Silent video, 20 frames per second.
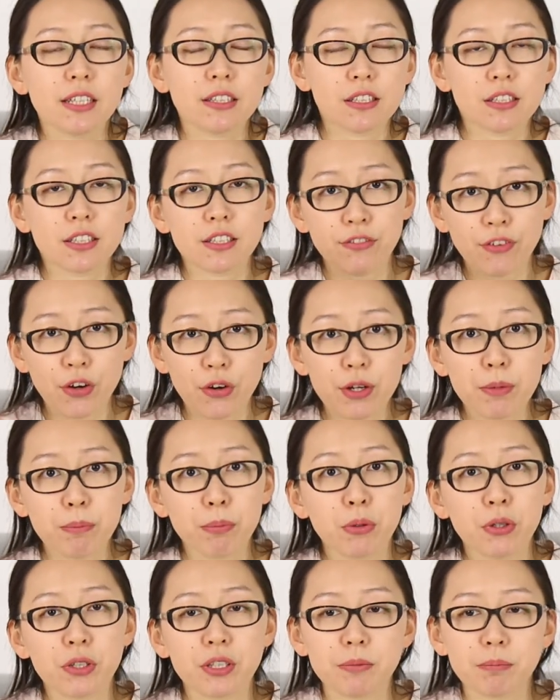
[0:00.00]
This is very
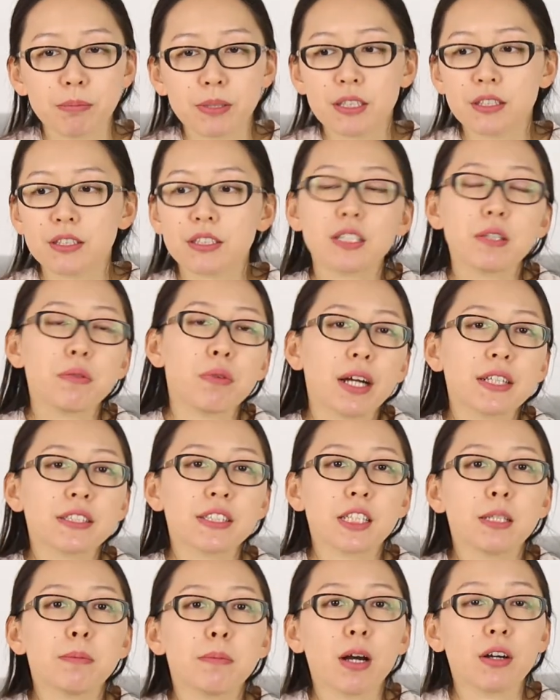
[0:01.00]
important because
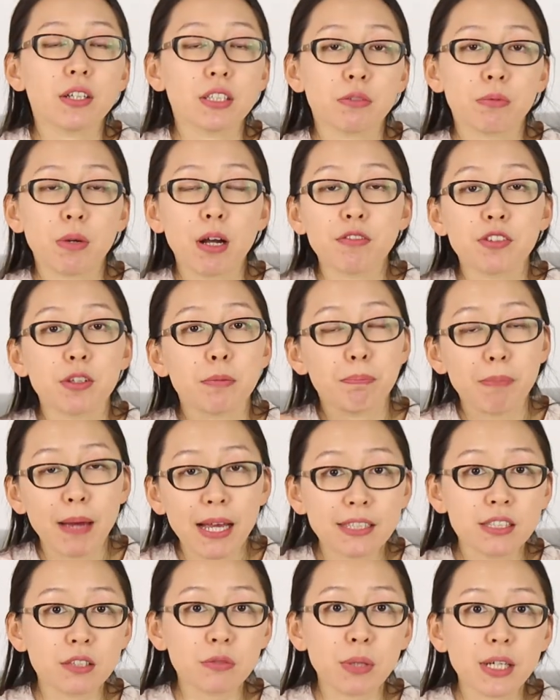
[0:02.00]
direct email is one of the
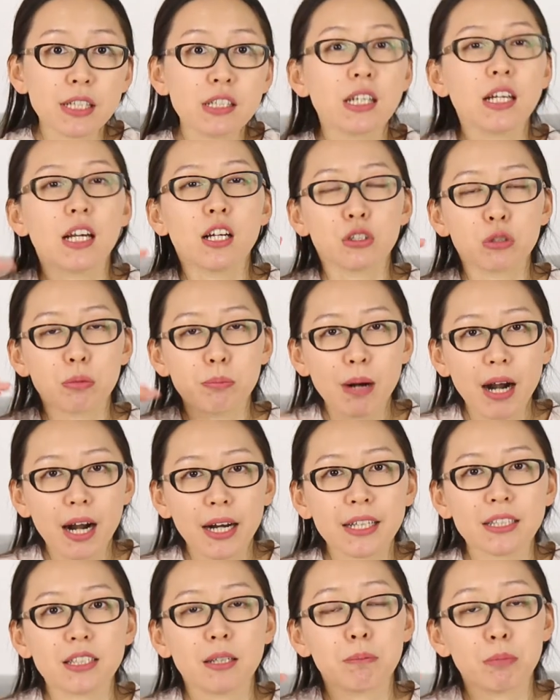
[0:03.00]
best ways to
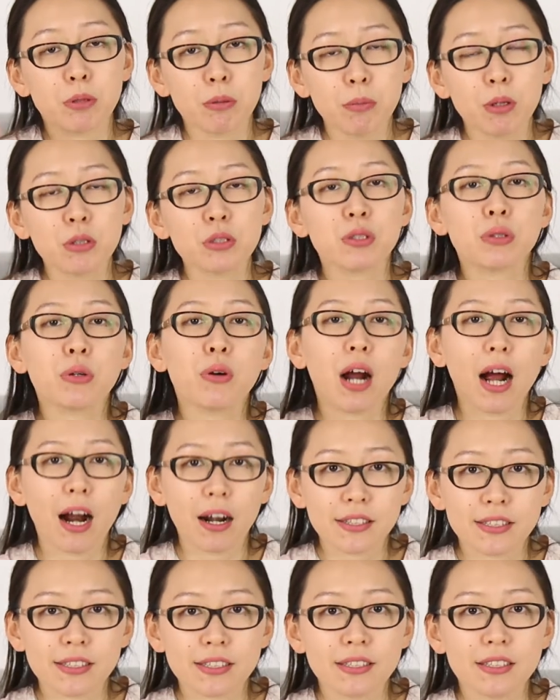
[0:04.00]
market and promote your
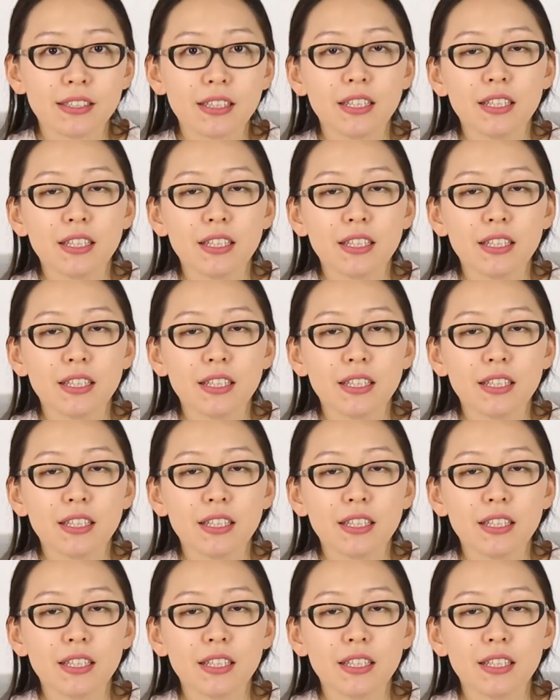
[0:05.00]
art.